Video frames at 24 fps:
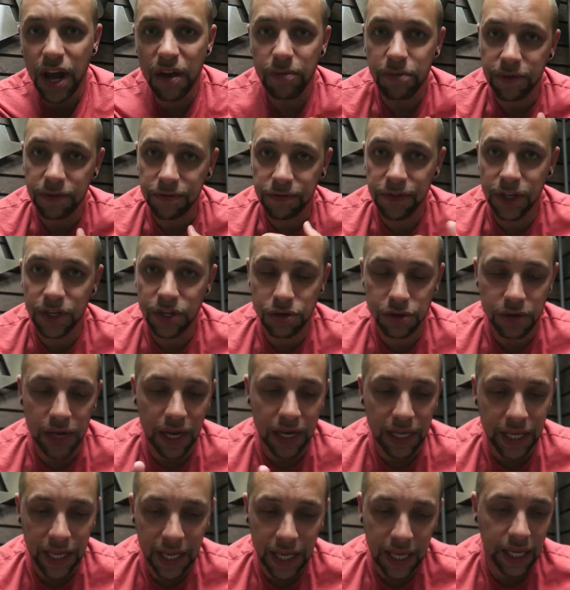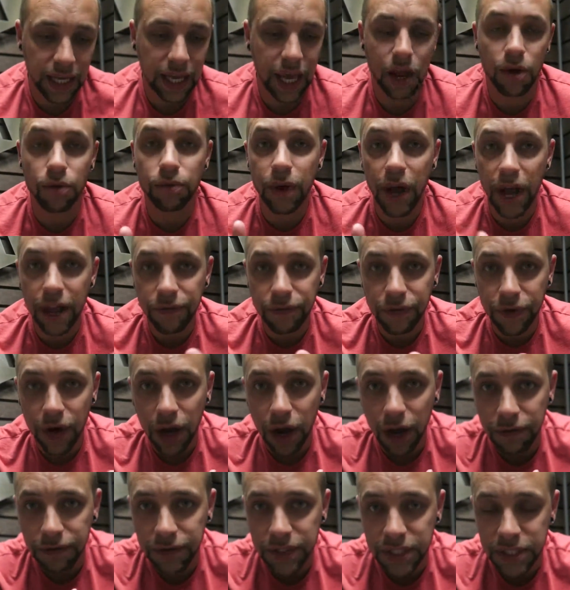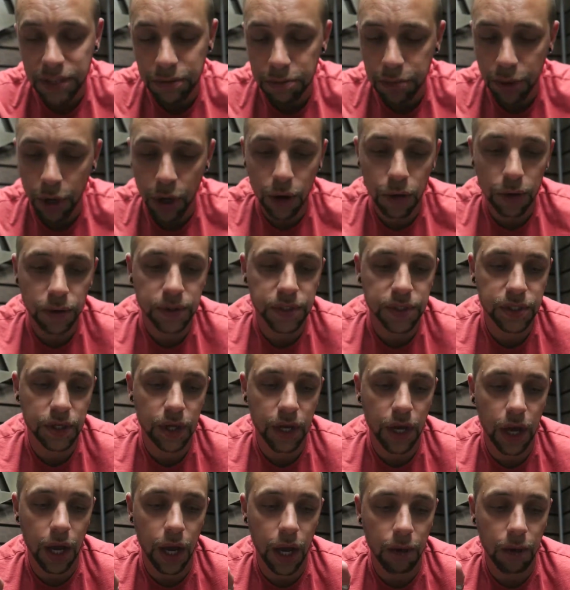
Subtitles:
I've been featured on Inc. I write for Huffington Post.